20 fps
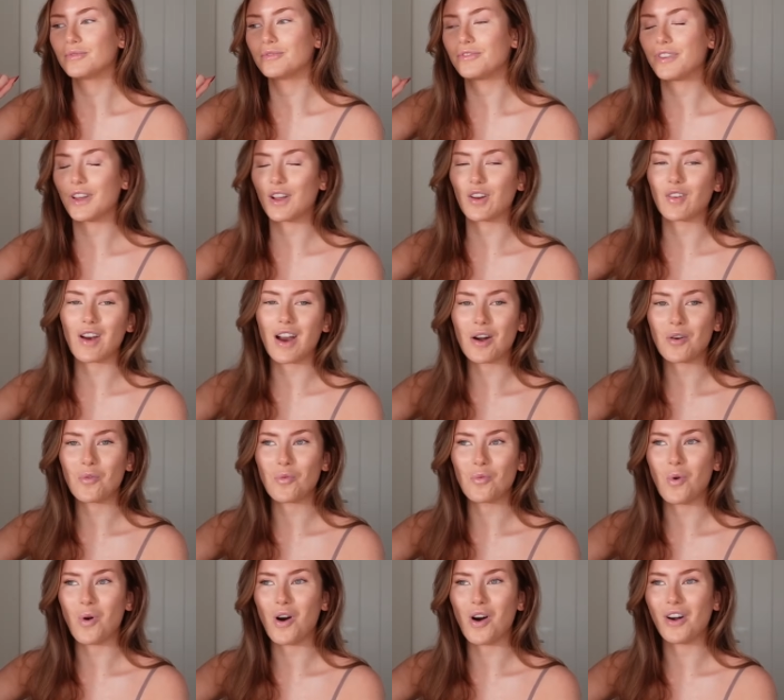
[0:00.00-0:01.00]
figure
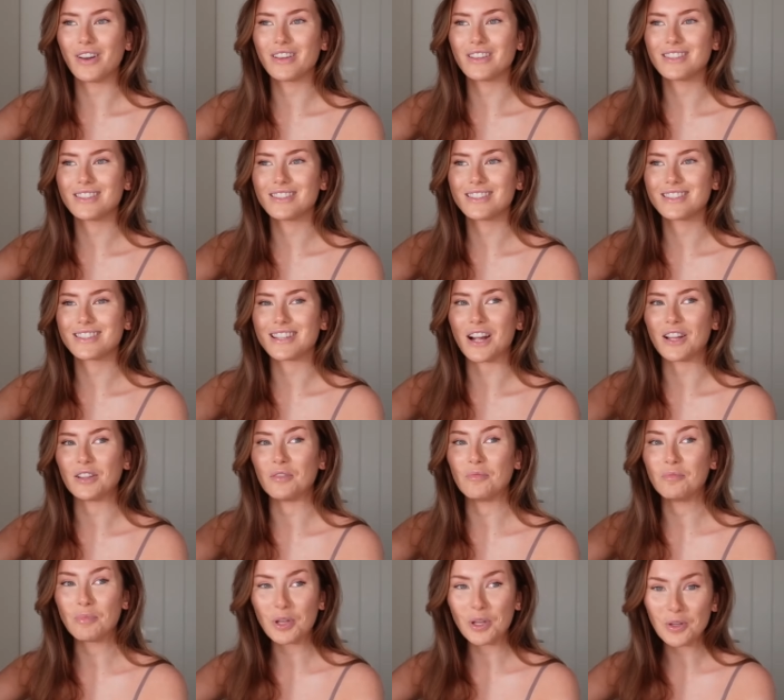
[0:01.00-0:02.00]
out what style
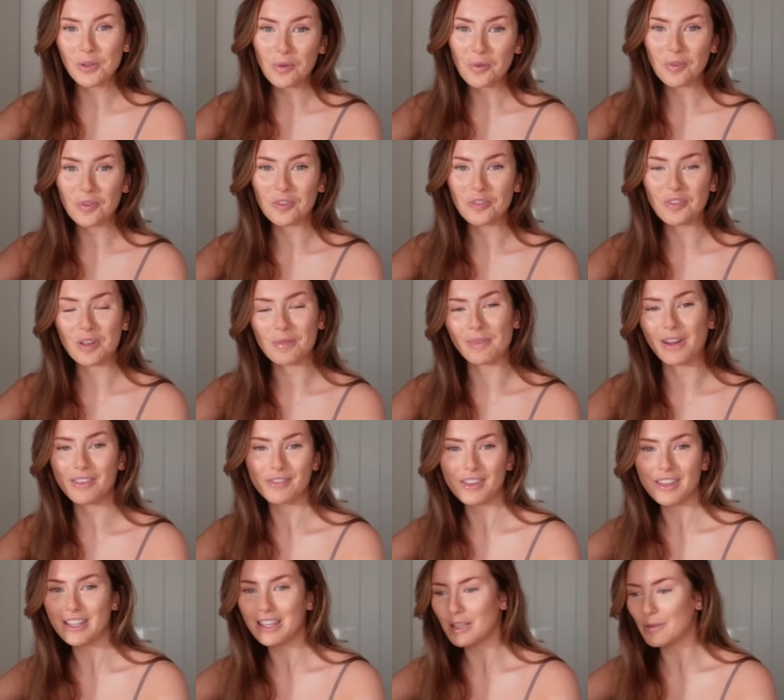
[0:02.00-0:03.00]
of boot would fit my
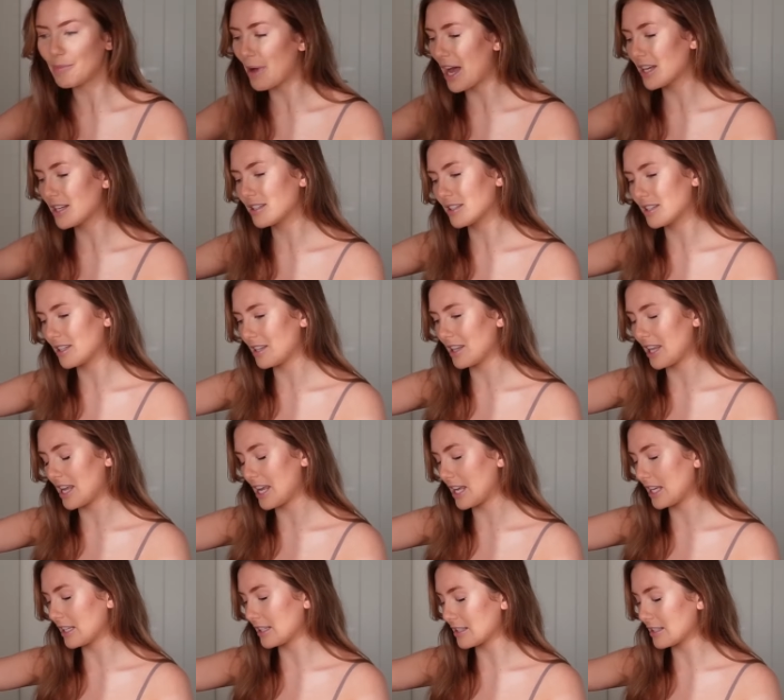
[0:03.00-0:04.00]
feet the best and
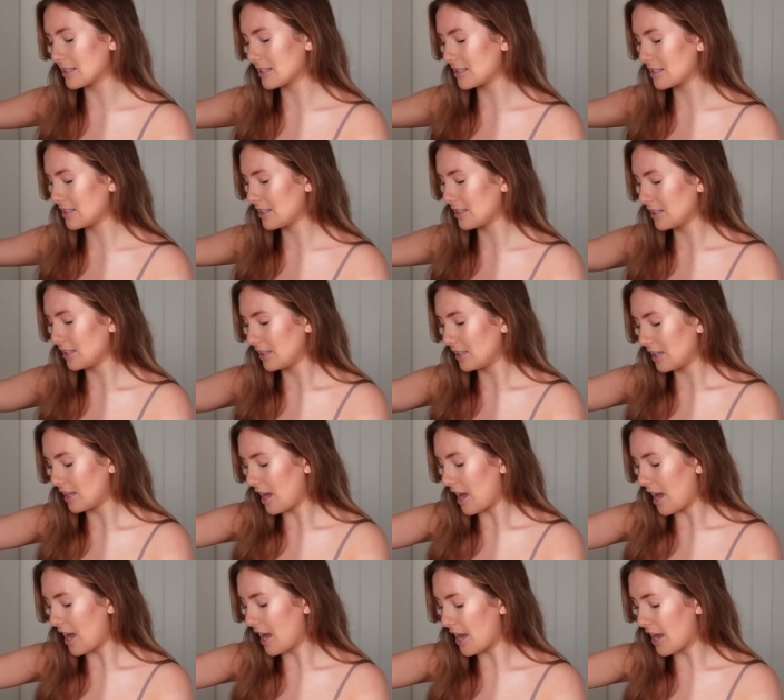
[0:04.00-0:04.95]
things.